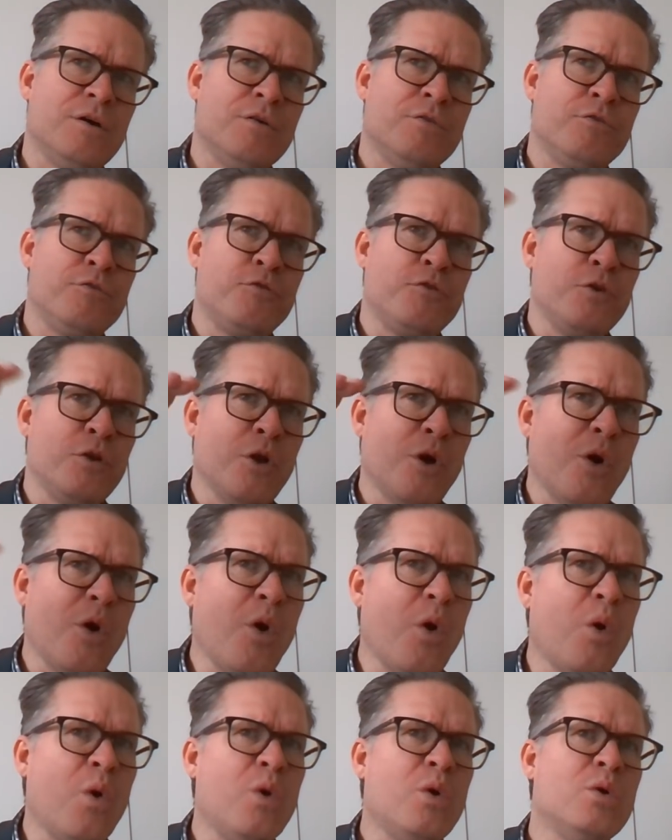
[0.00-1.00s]

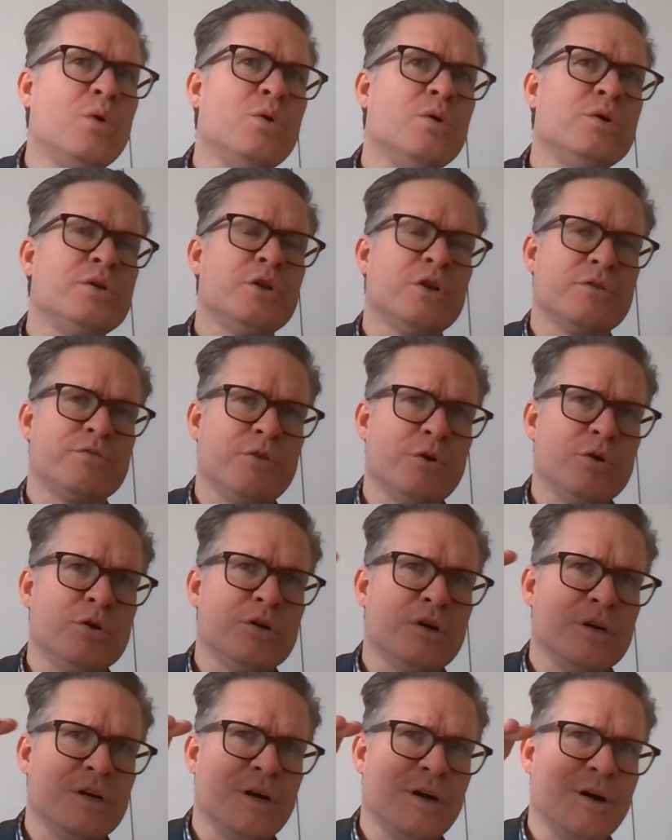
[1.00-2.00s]
floor, not a
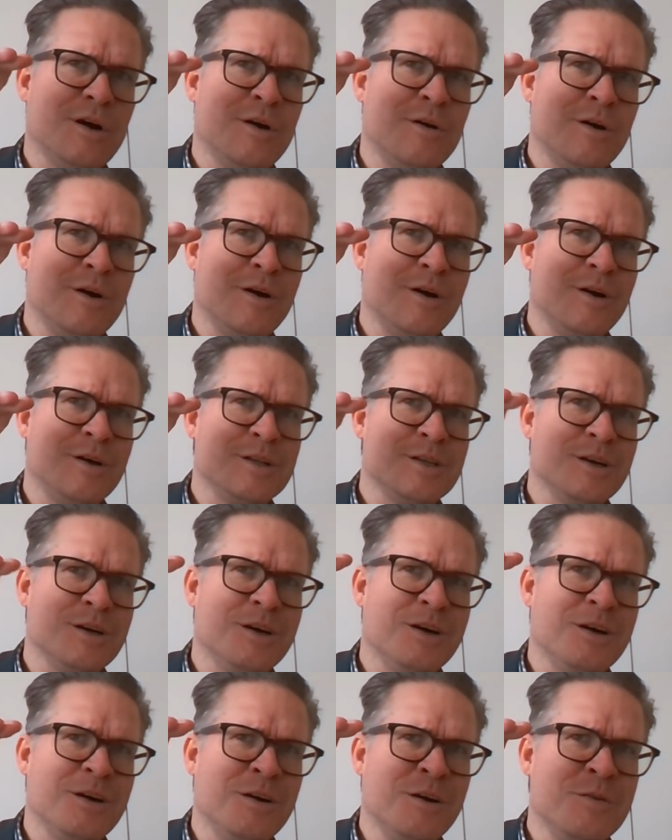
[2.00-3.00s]
floor,
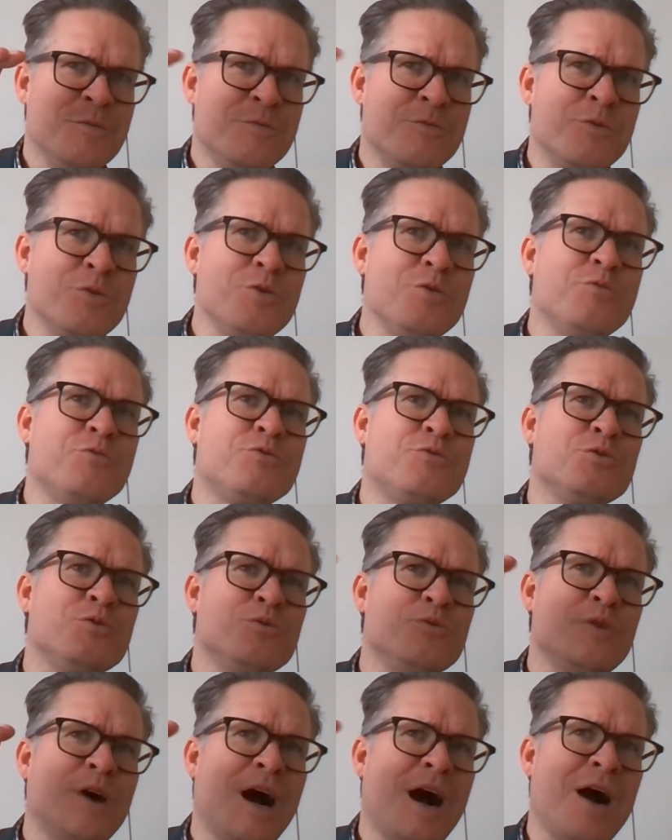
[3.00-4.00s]
a roof
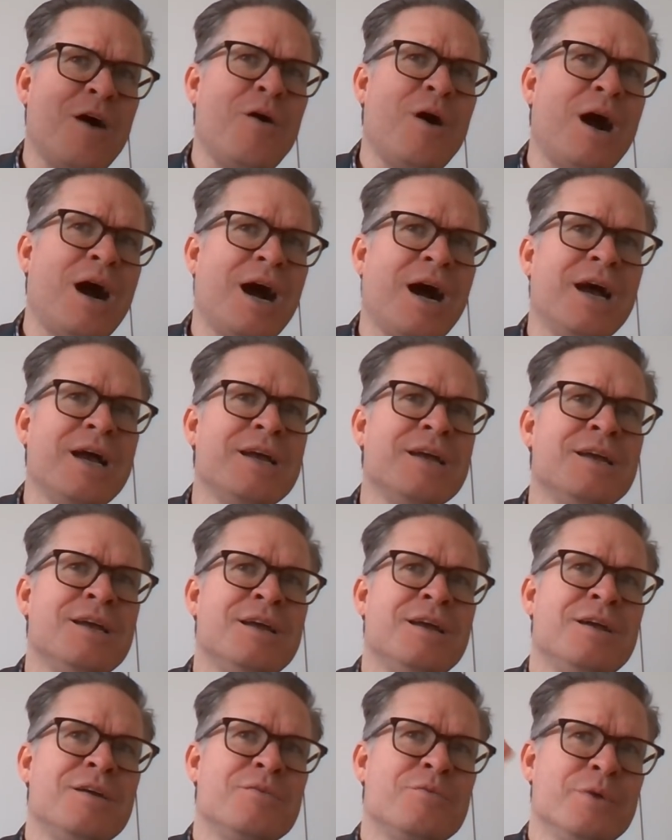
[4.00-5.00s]
to how high
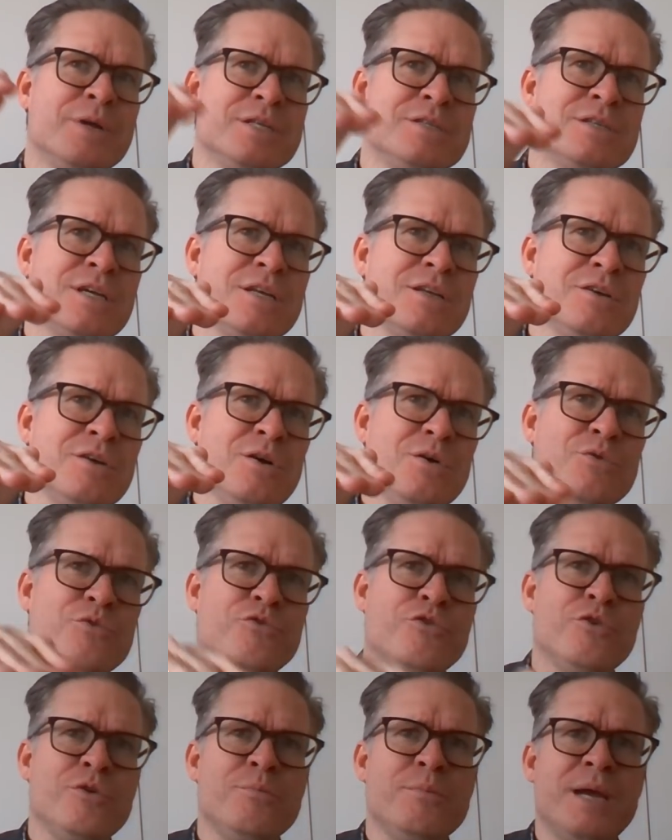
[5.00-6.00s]
rates can go.
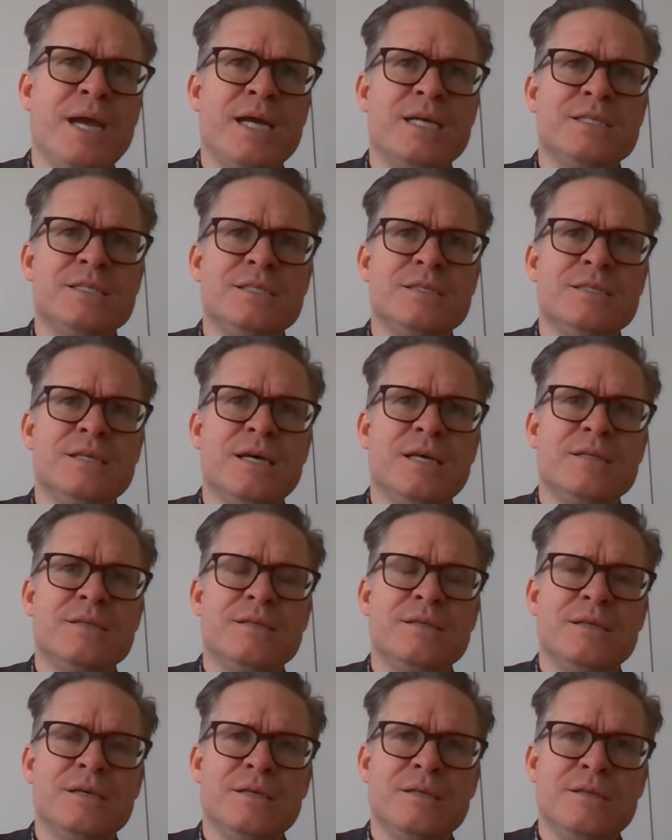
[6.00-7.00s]
So imagine
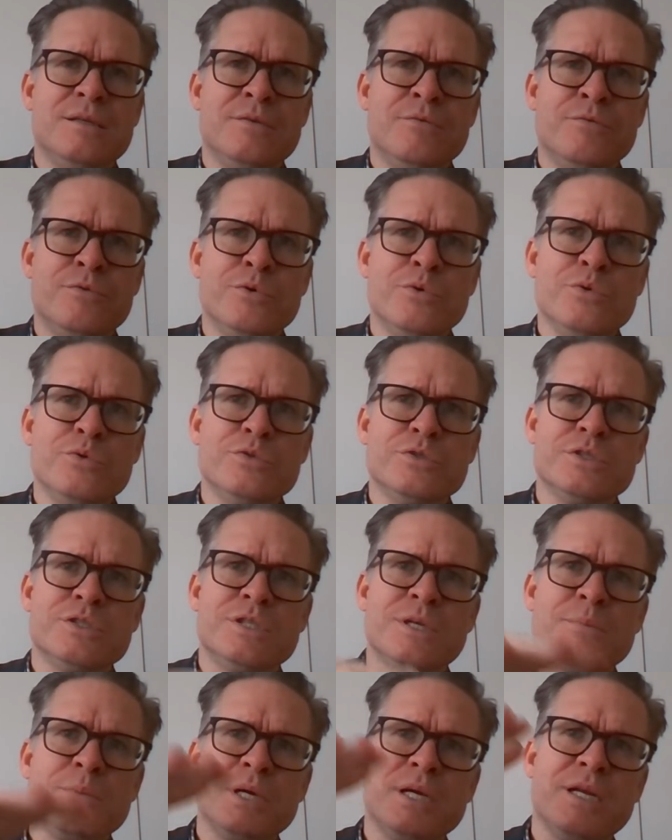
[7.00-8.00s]
that the rules are
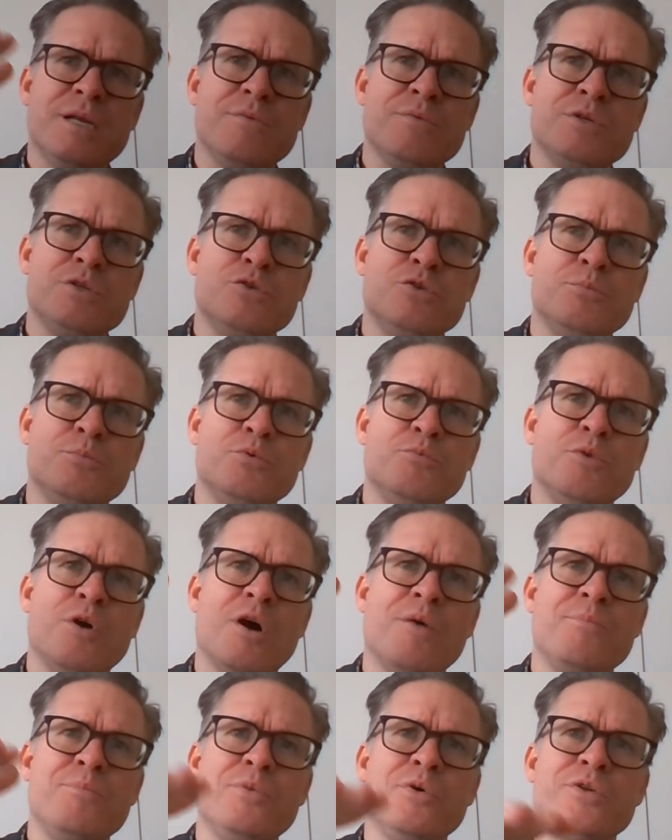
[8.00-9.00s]
stipulating we should move
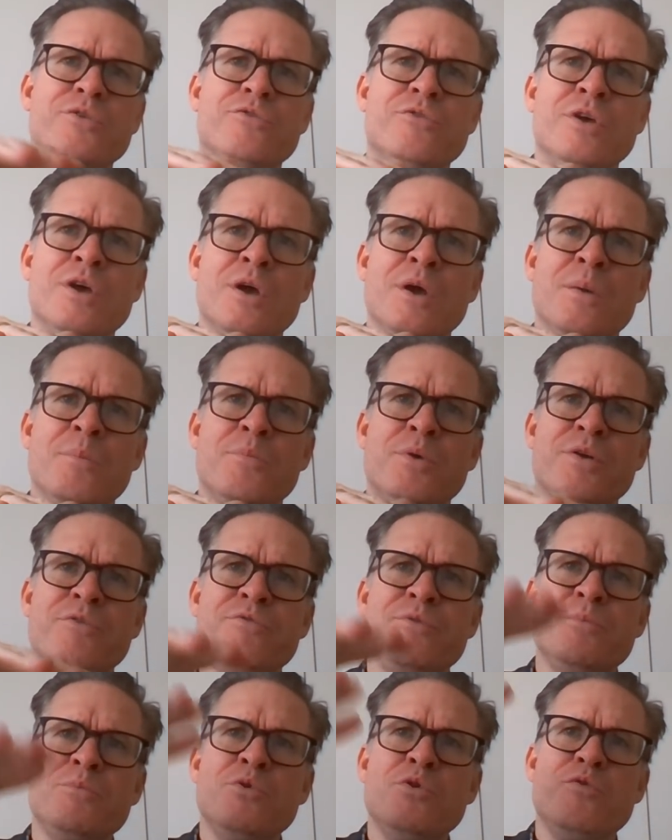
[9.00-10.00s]
upwards, but
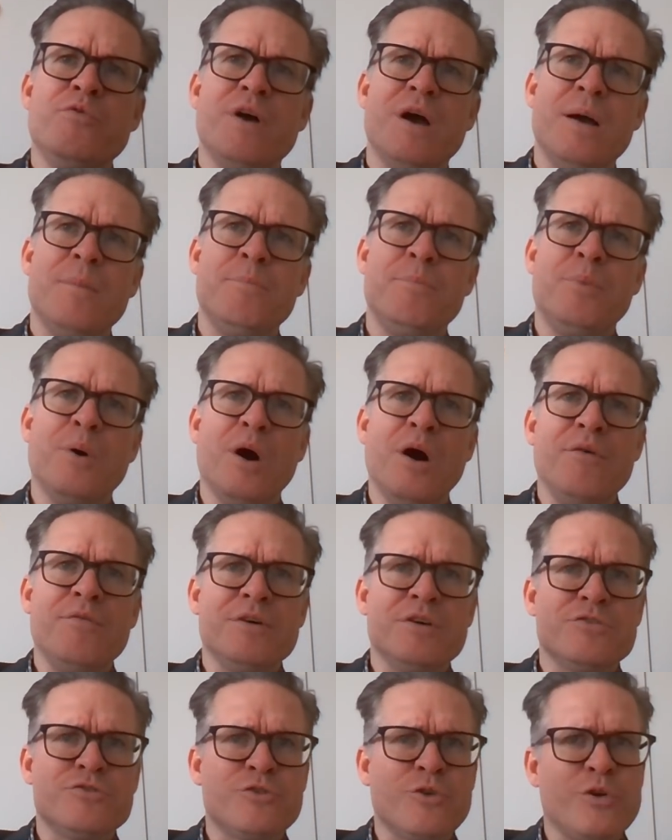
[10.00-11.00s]
if we move above
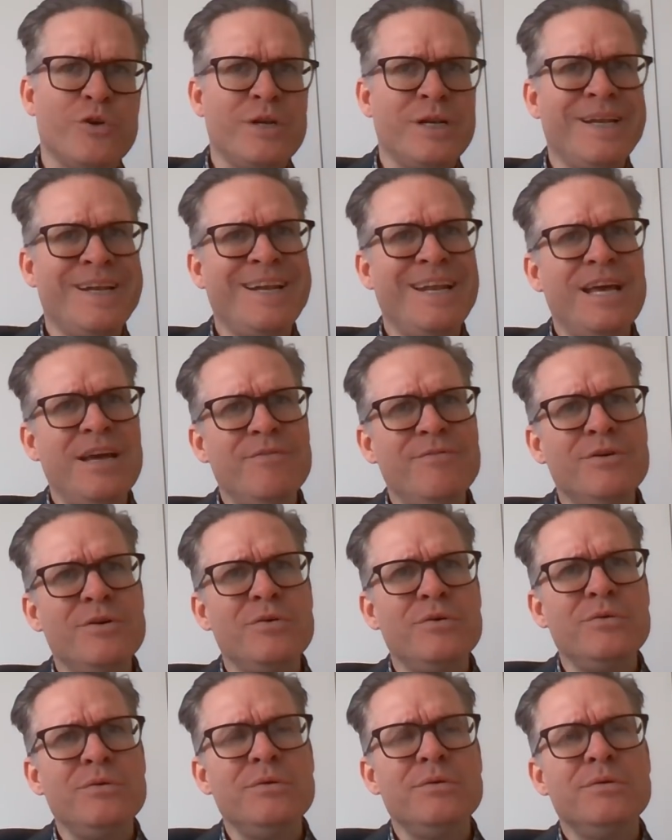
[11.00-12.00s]
a certain
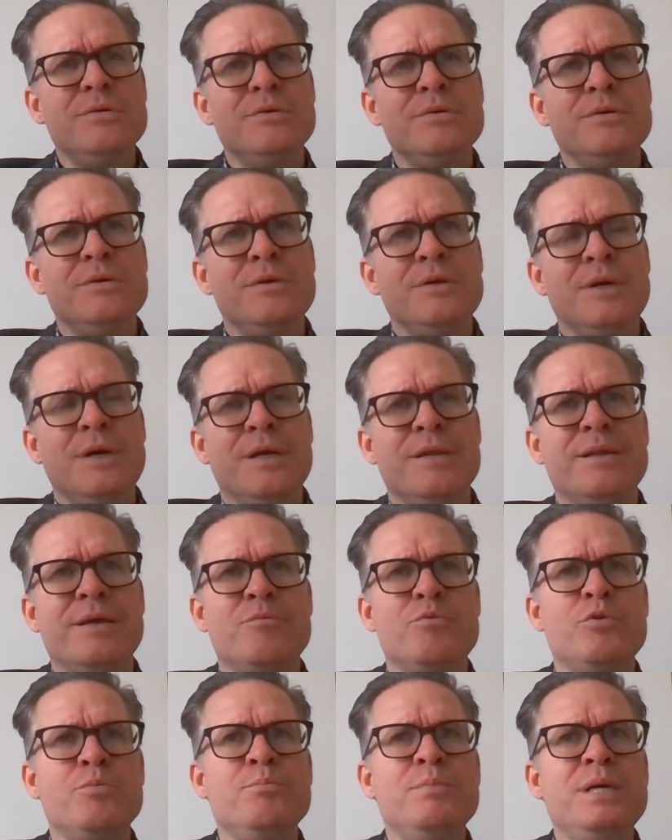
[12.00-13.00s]
level,
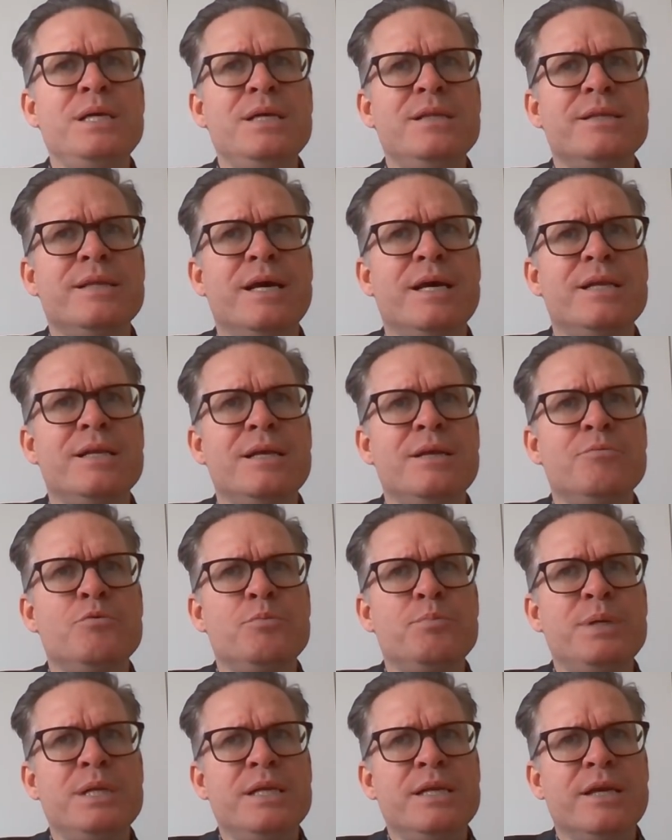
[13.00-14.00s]
that would mean that it
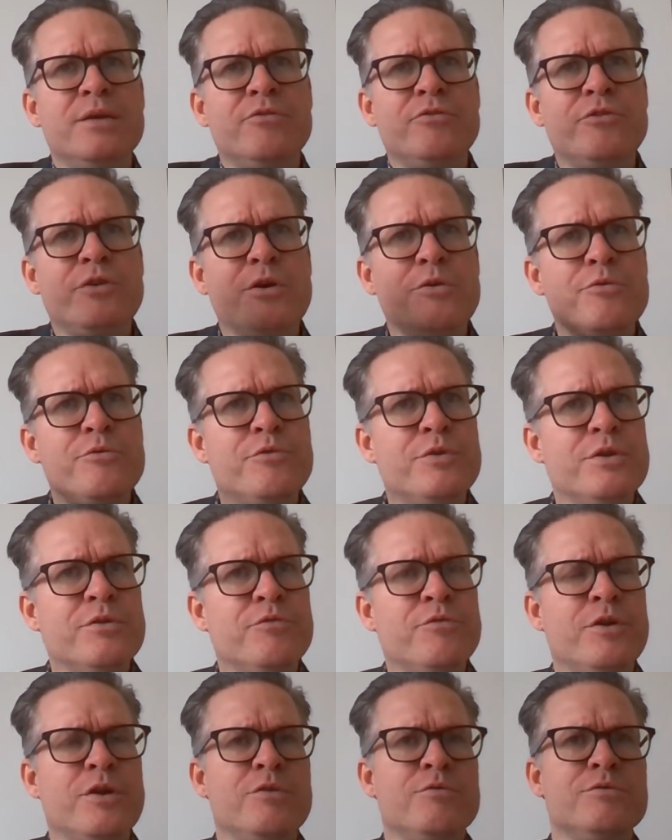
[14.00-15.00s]
would be necessary for the
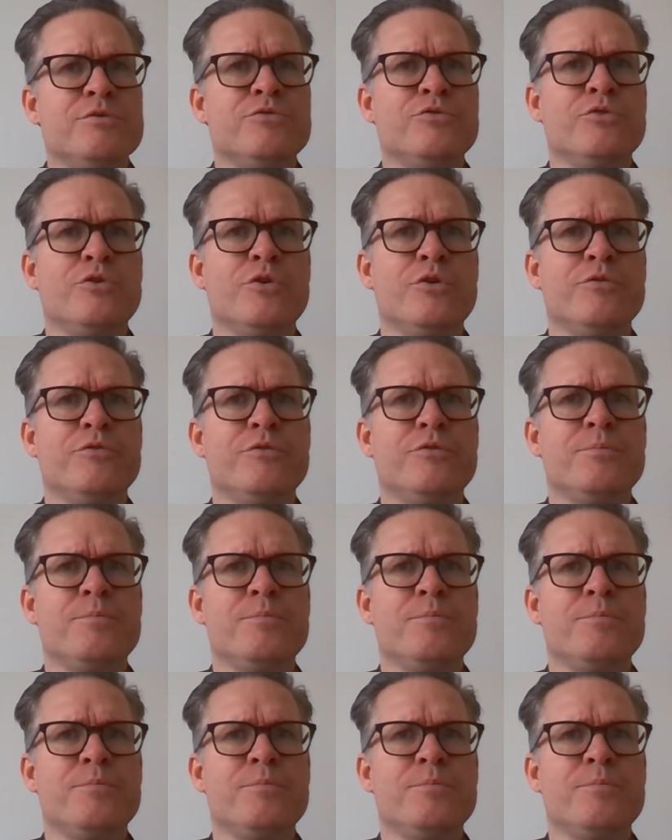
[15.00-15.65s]
Federal Reserve